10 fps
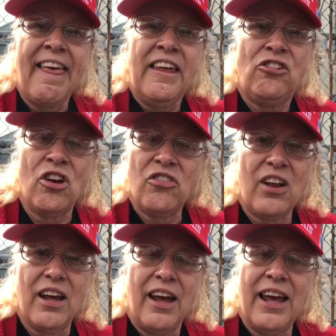just
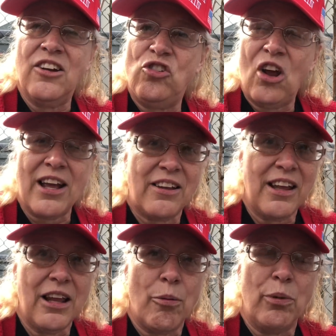
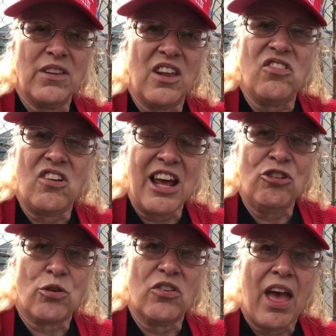injecting them with this
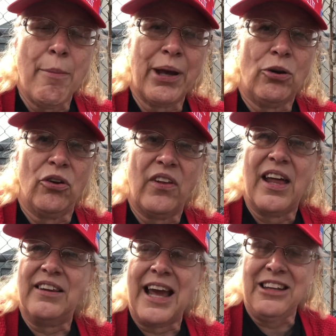dangerous chemical
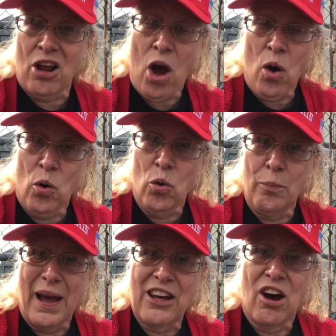that they know
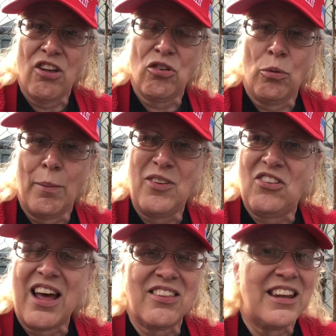might cause the woman's
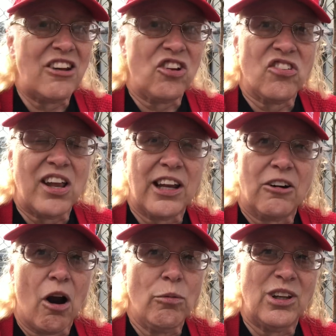death and then just sending
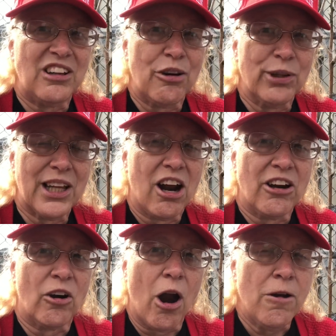her home to deal with it on
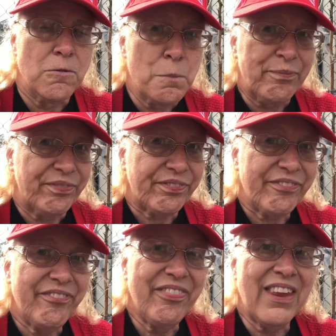her own.
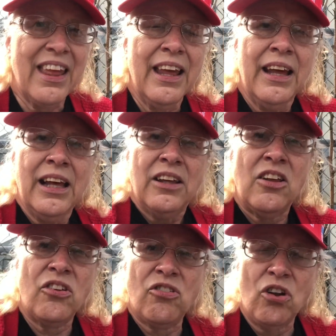
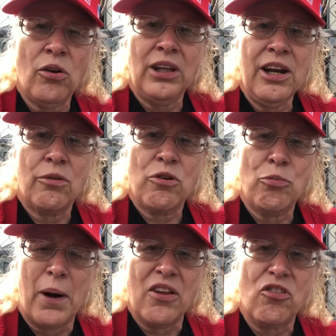This is totally
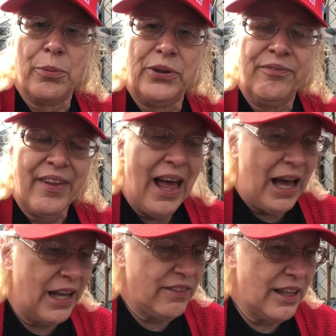irresponsible.
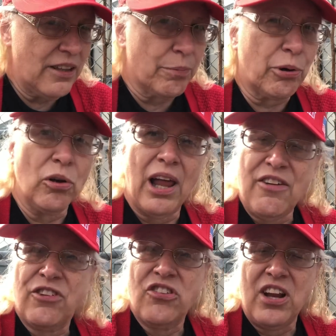I think the pro
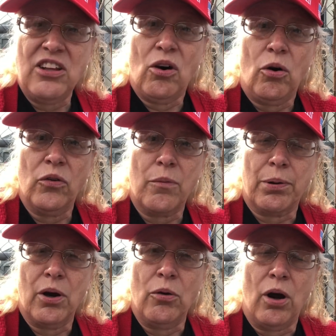lifers need to hold the
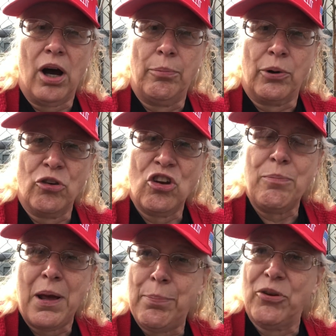pro
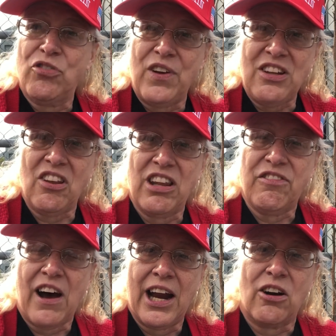abortion people's feet to the
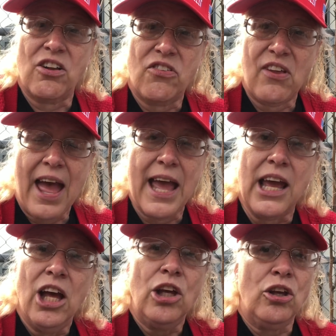fire and say,
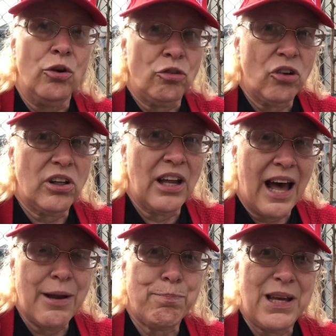you should
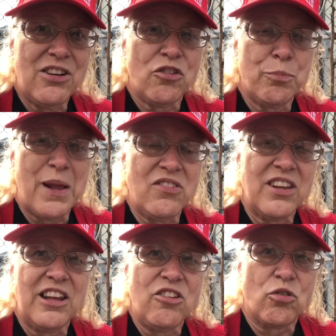not be
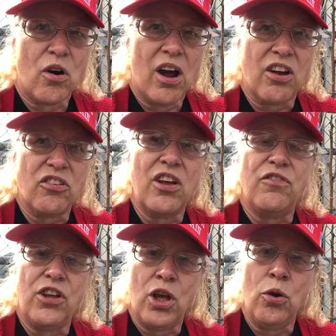dispensing these drugs if
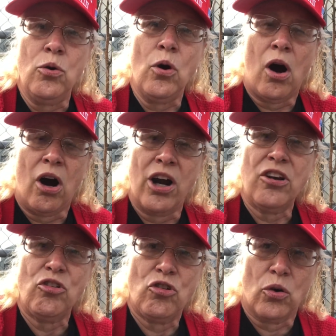you
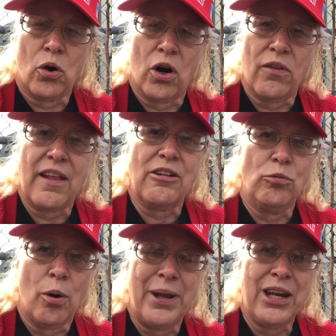aren't sure that the
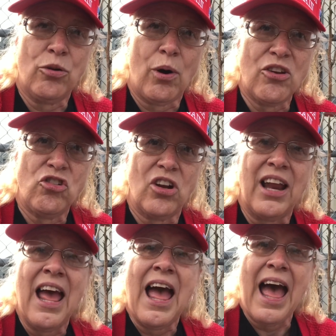woman in question
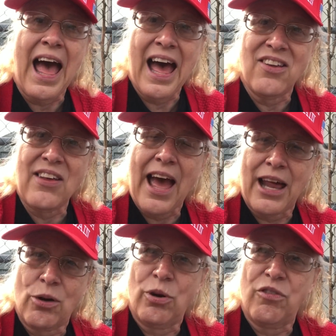has
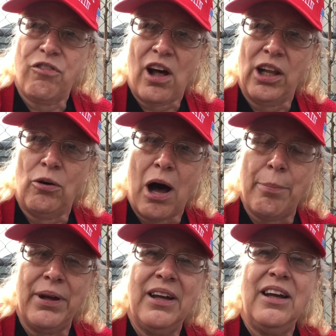adequate follow up
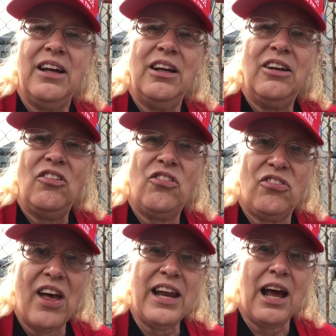
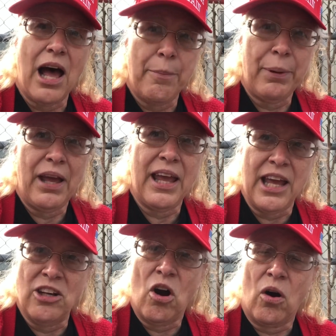set up
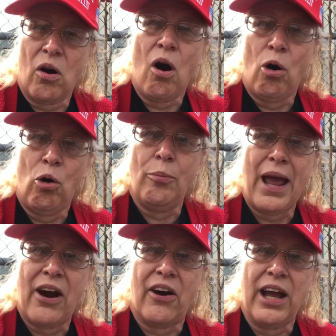in her home
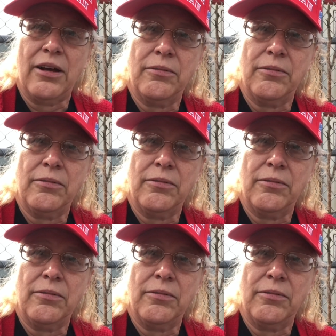area.